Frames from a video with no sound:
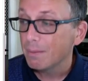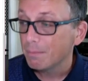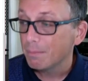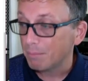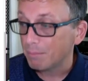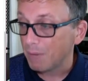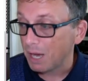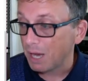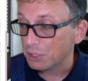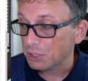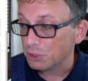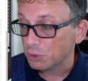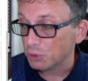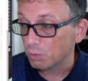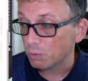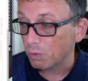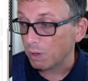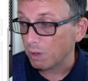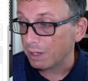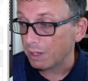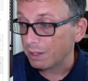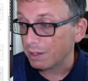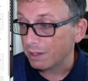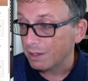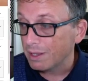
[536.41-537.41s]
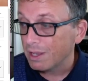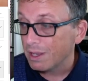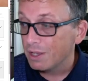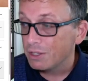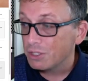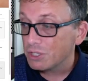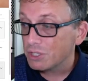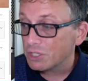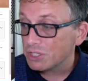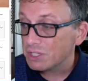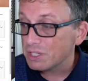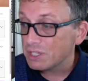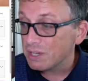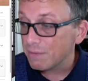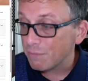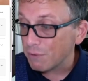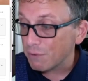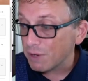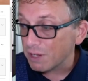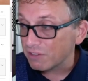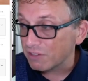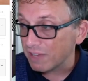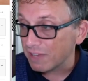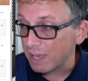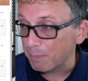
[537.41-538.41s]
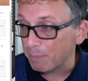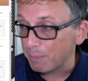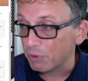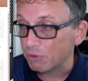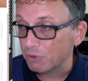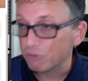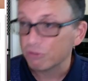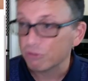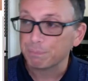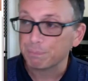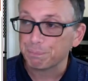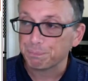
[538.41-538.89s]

module 1. Just different examples.